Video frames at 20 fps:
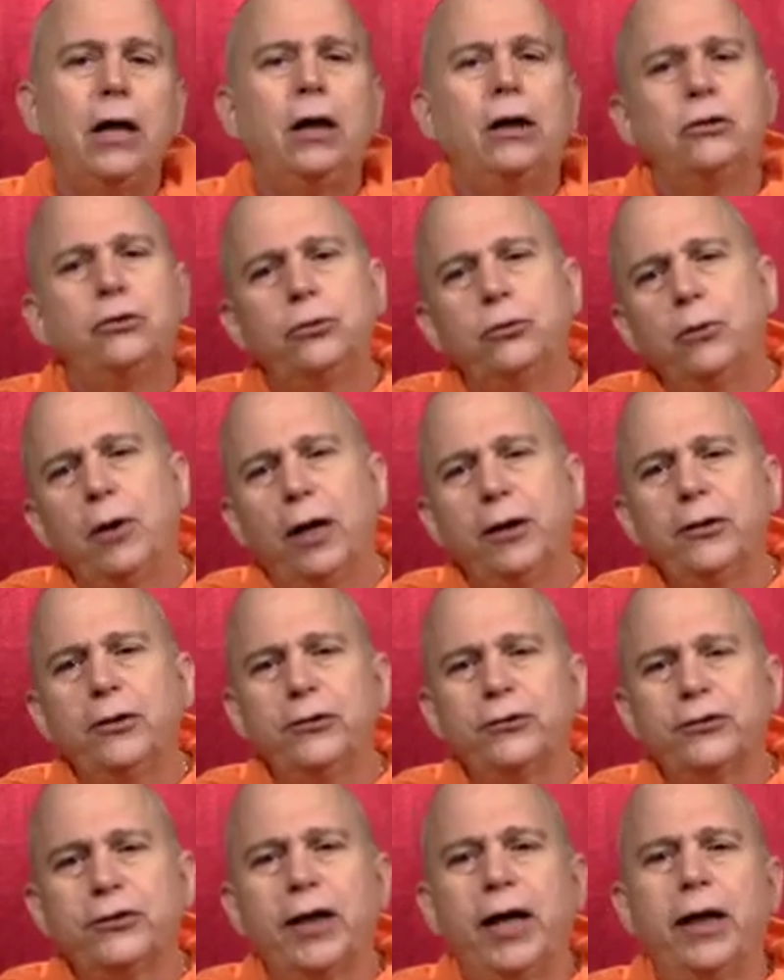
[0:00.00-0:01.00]
To
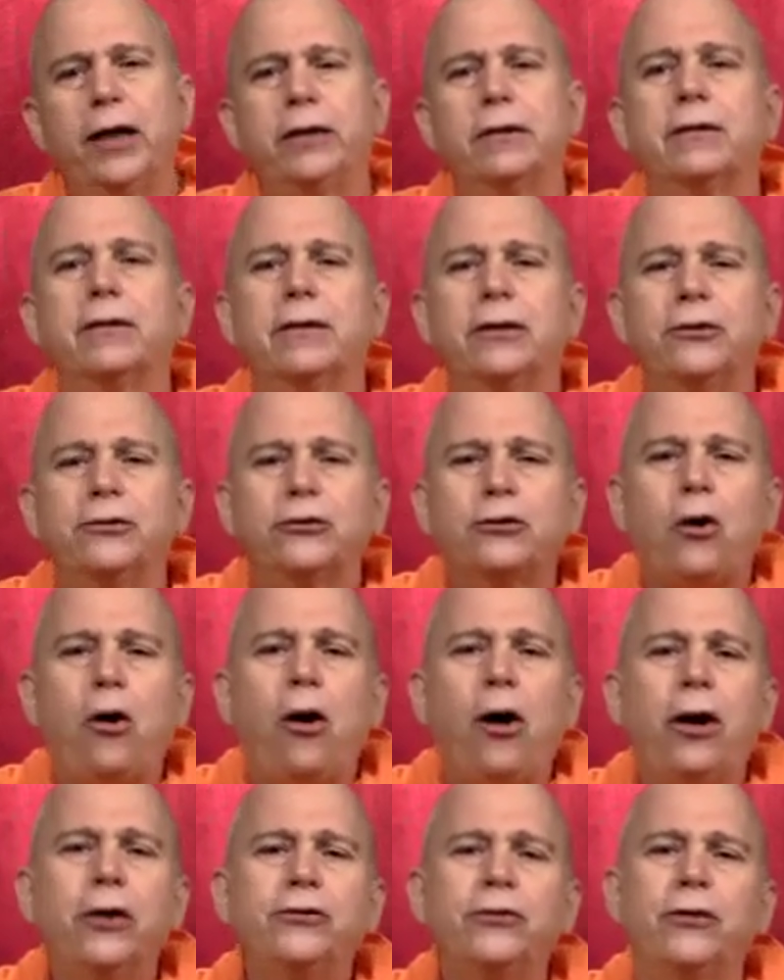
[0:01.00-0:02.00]
understand this
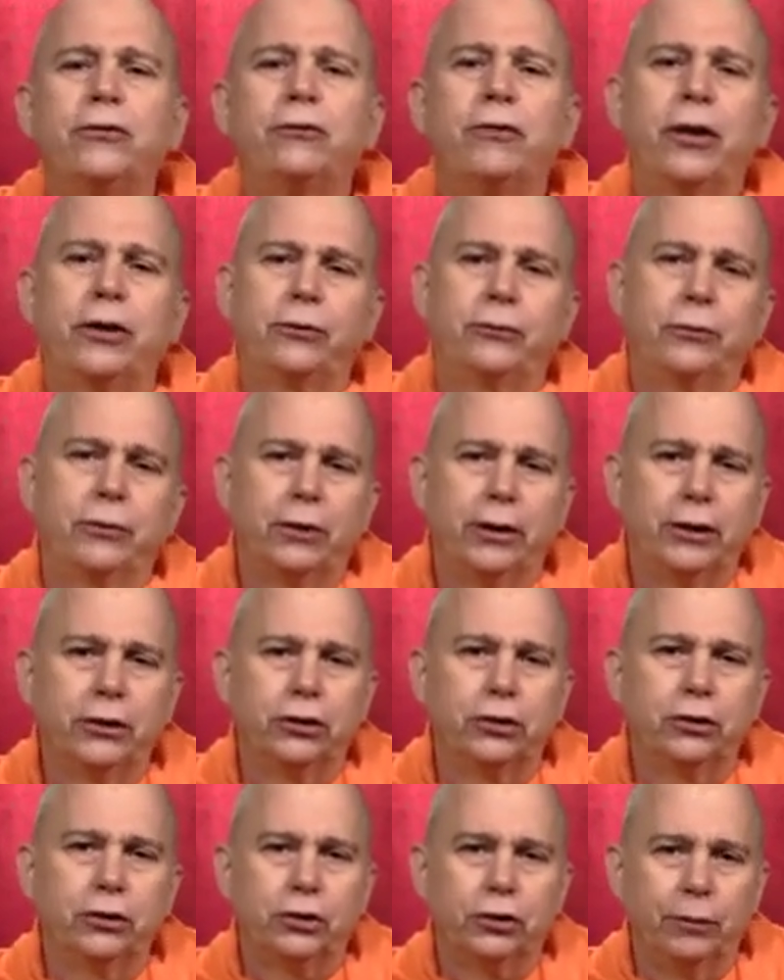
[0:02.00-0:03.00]
cause-effect
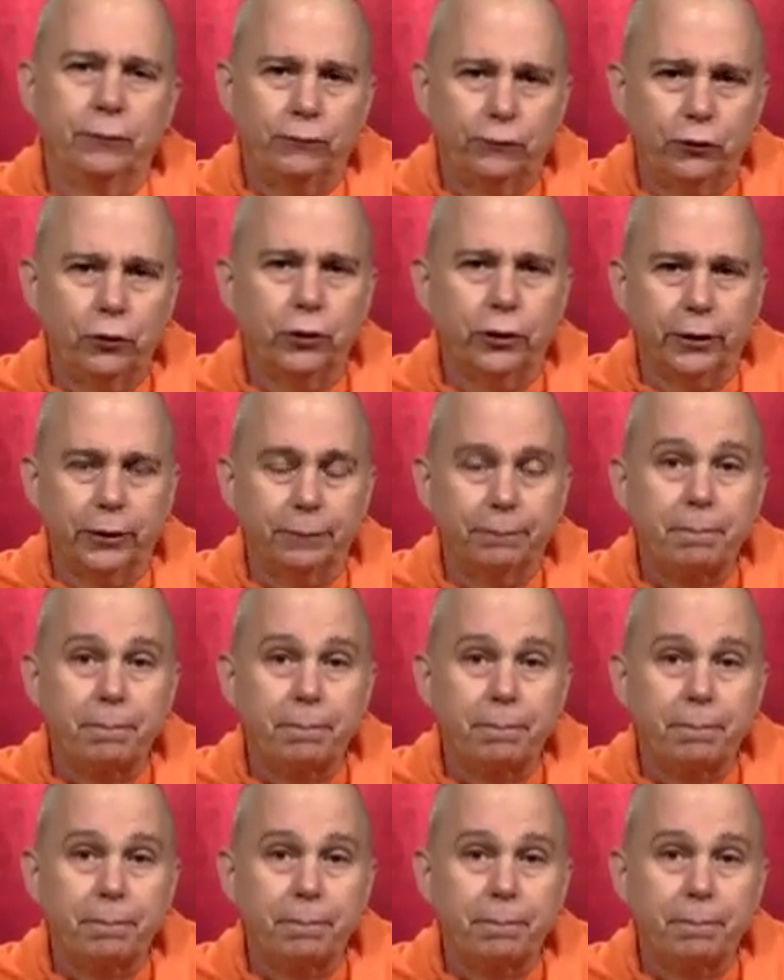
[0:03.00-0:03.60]
relationship fully,